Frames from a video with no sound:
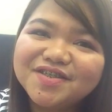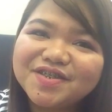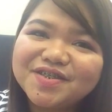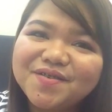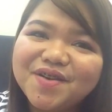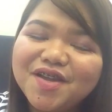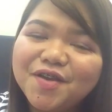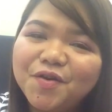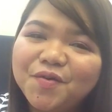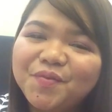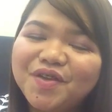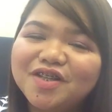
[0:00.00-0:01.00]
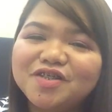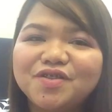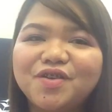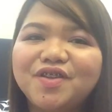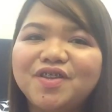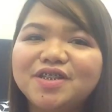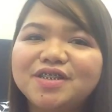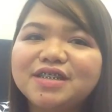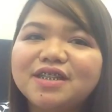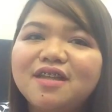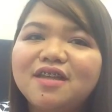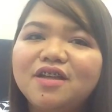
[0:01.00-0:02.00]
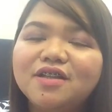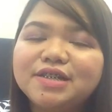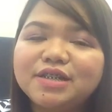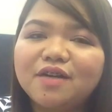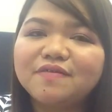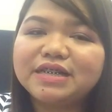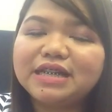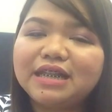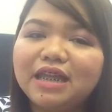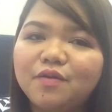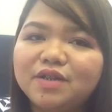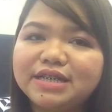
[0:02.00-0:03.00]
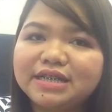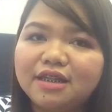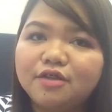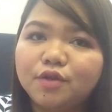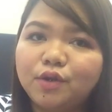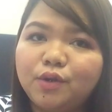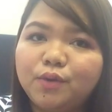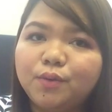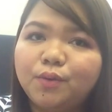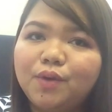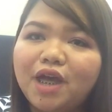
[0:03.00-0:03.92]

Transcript: So I hope you enjoy these stuffs that I will send to you.